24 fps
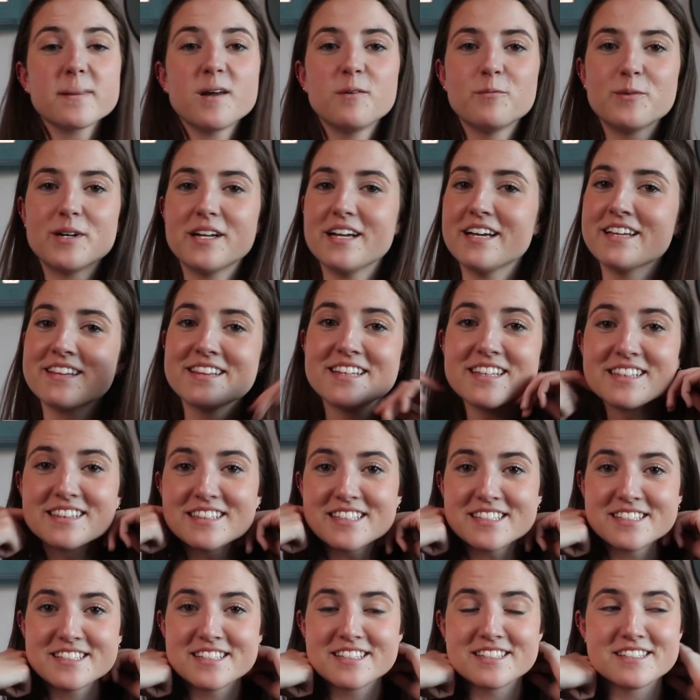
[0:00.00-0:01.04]
Well, I think
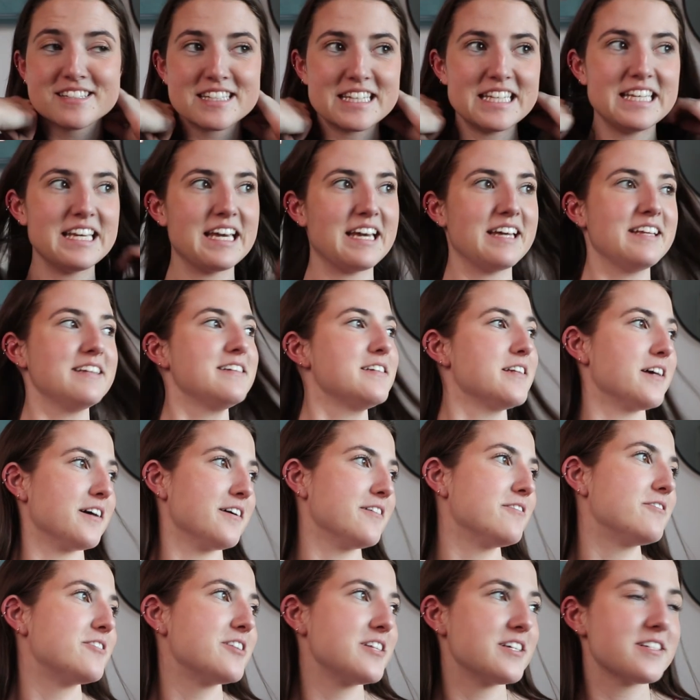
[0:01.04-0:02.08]
this is the end
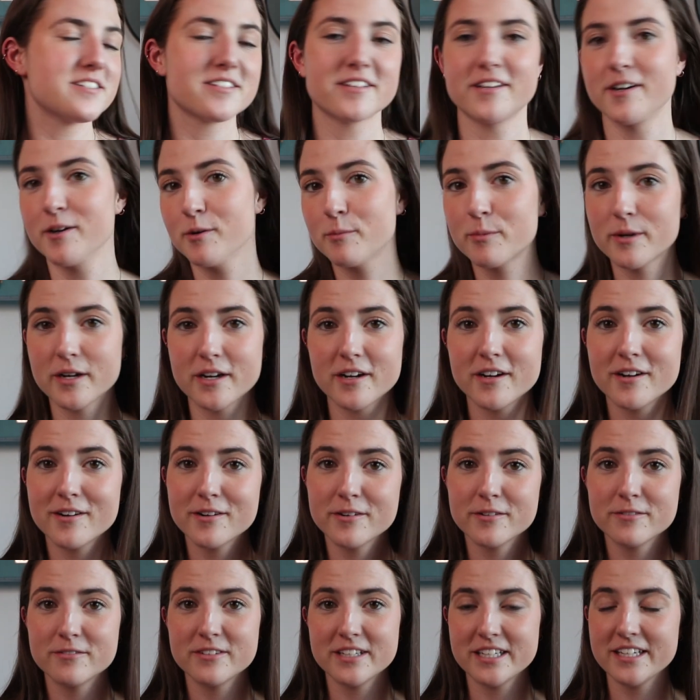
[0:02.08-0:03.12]
of this
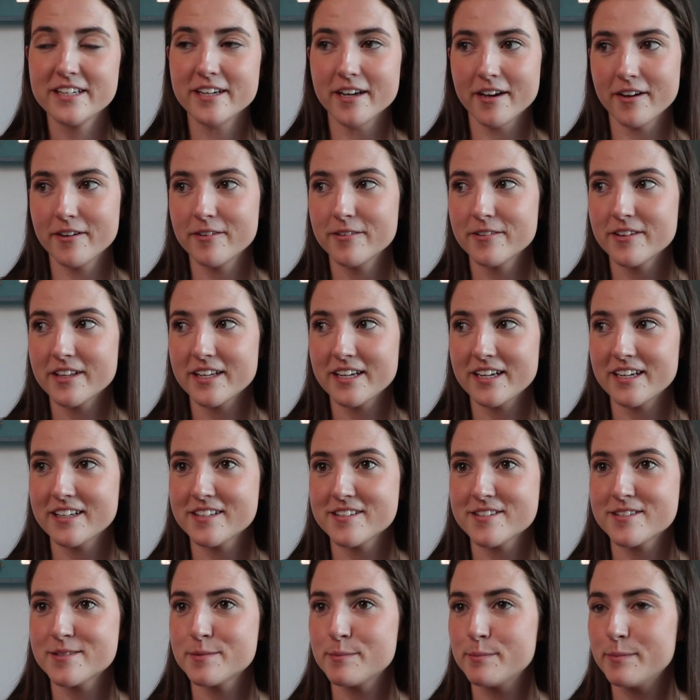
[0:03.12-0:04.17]
GoPro video that
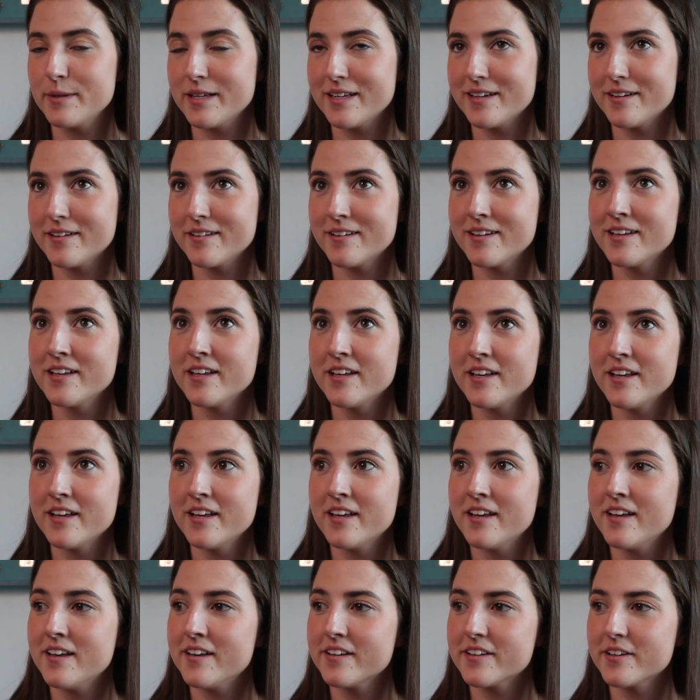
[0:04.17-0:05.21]
has been
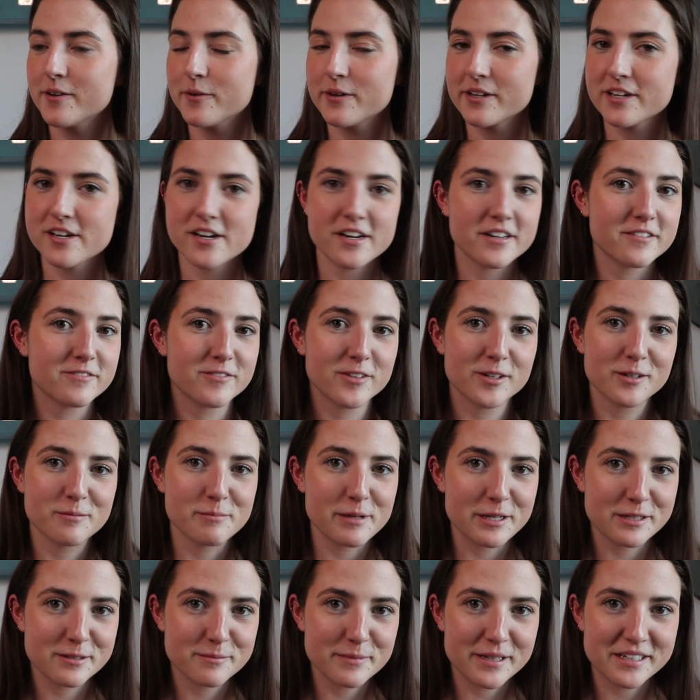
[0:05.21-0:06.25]
going on for
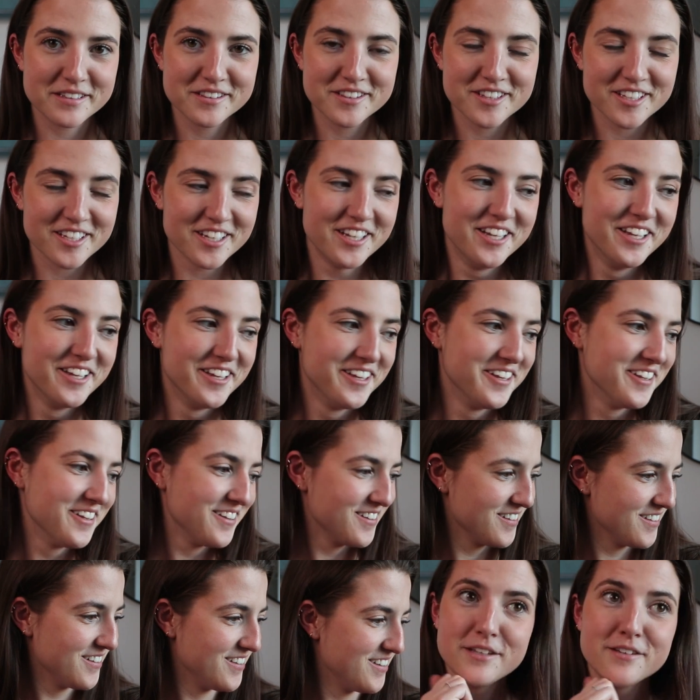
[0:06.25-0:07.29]
about a month.
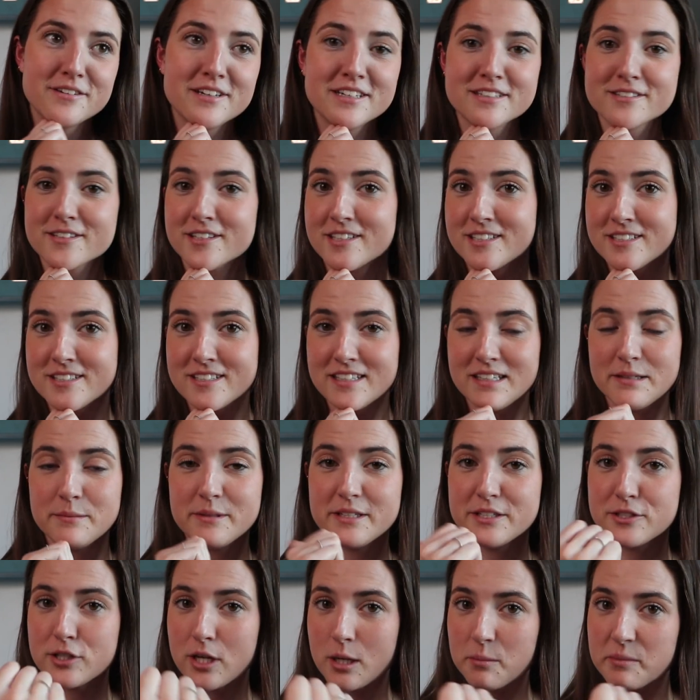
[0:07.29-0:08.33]
You guys got to see
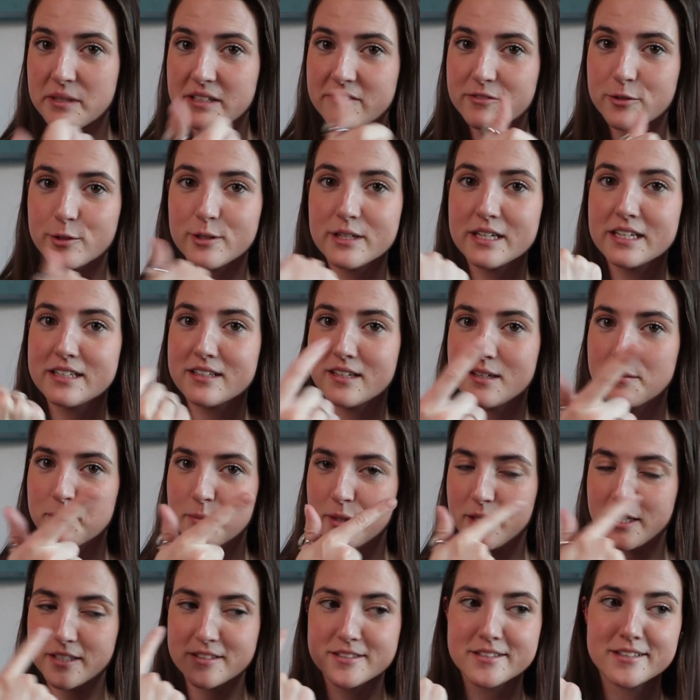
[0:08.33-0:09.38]
me shopping for it,
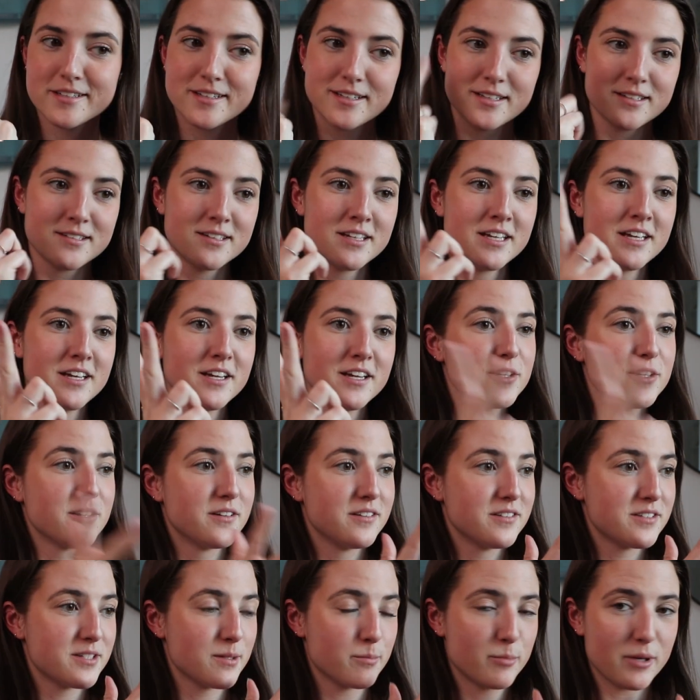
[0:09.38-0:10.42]
unboxing it,
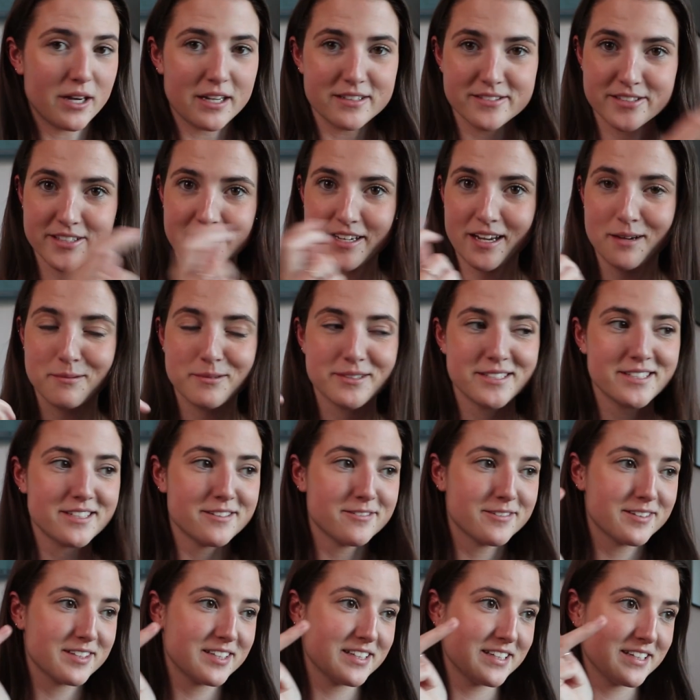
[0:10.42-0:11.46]
surprising
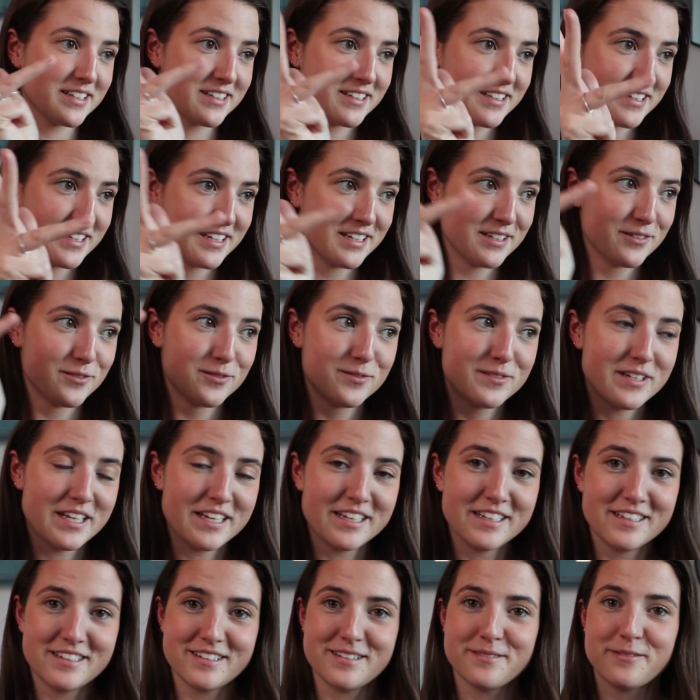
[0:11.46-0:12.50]
Emerson with it,
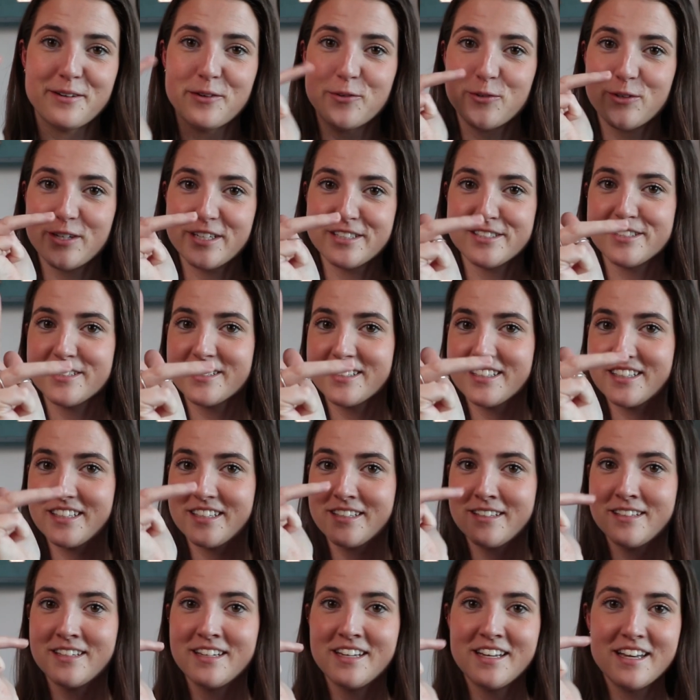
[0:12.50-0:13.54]
taking it to Mount
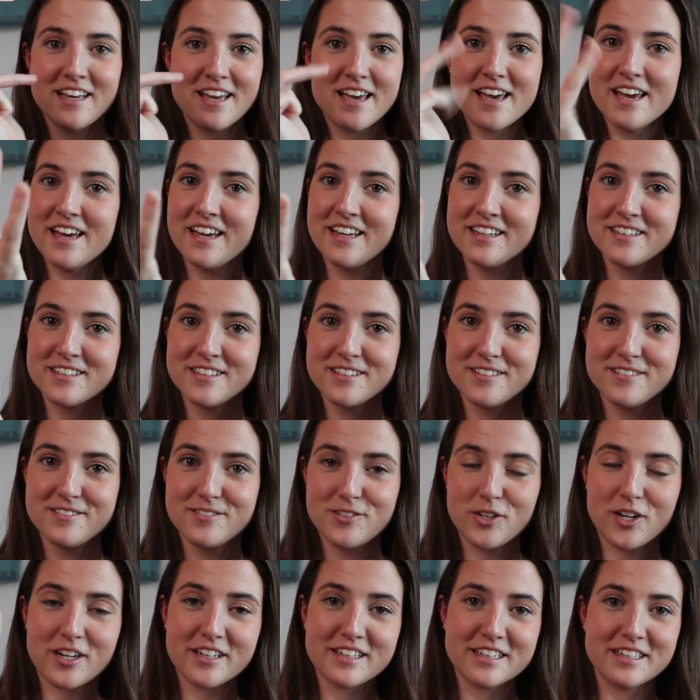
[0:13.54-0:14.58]
Washington, and
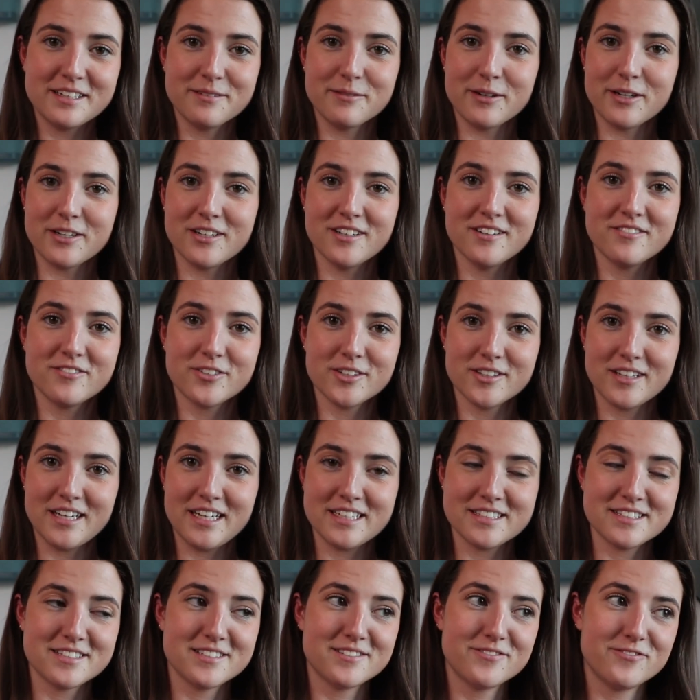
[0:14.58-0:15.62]
talking about it for the
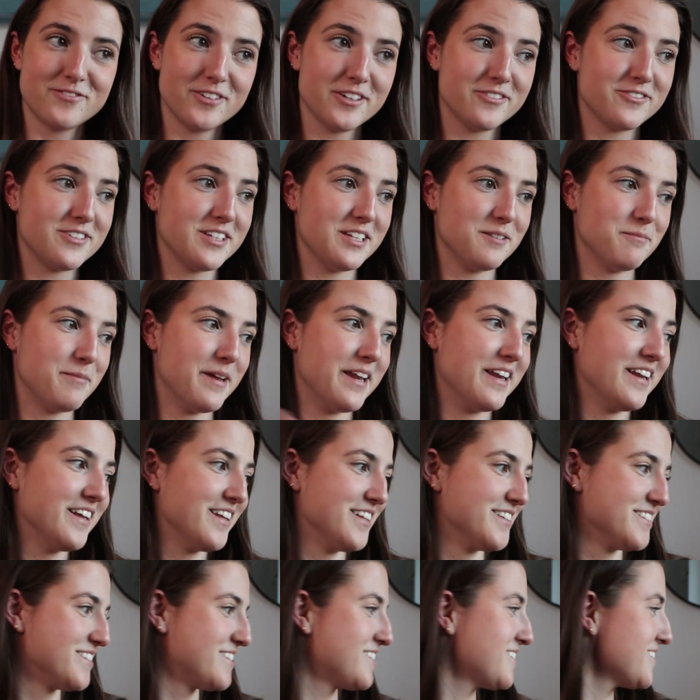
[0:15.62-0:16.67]
last 15
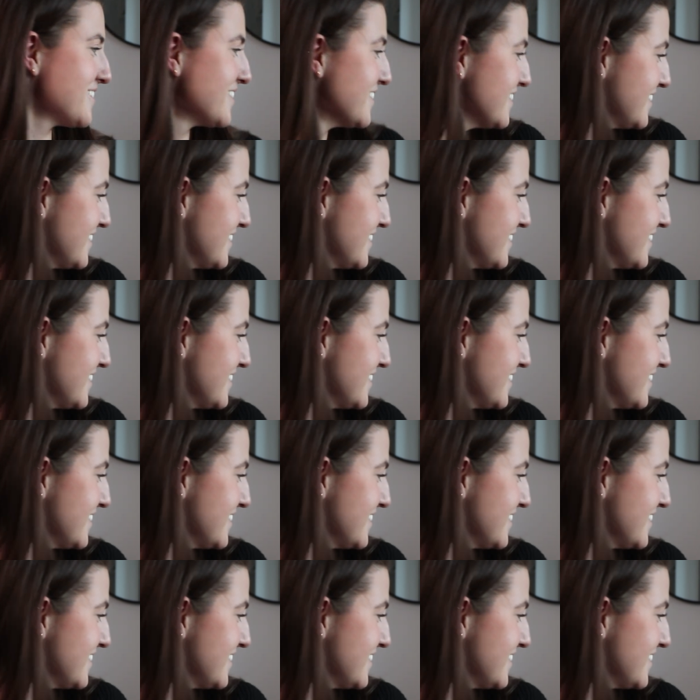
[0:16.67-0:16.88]
minutes.